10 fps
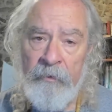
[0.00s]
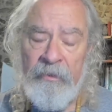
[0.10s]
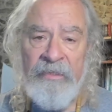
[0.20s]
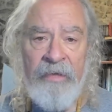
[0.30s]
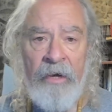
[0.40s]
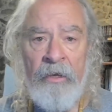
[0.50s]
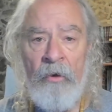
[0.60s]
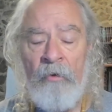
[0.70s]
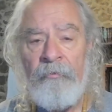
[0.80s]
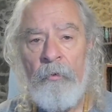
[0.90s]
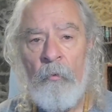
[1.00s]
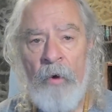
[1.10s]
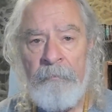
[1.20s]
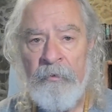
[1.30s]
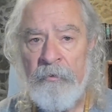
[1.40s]
the selling of
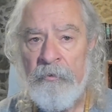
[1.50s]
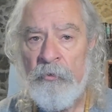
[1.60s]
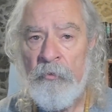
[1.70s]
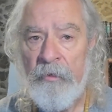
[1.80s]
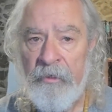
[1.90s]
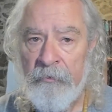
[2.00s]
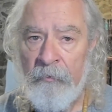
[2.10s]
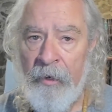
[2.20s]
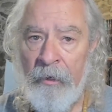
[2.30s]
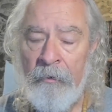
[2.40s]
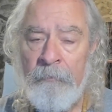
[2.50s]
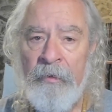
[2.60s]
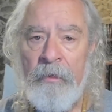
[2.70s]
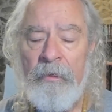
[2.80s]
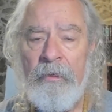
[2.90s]
weapons to Israel
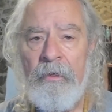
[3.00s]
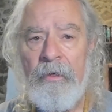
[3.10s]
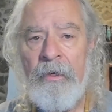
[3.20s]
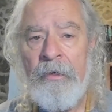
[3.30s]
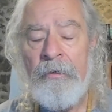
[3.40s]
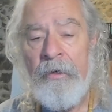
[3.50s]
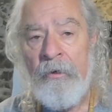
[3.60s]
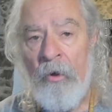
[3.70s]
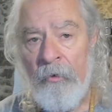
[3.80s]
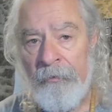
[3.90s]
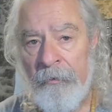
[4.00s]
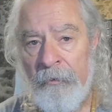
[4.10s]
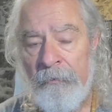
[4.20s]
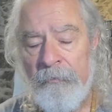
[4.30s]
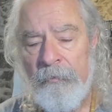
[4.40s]
and in
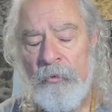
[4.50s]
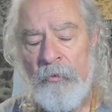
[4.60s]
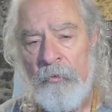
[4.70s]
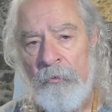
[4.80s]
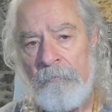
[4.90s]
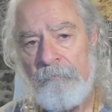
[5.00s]
order to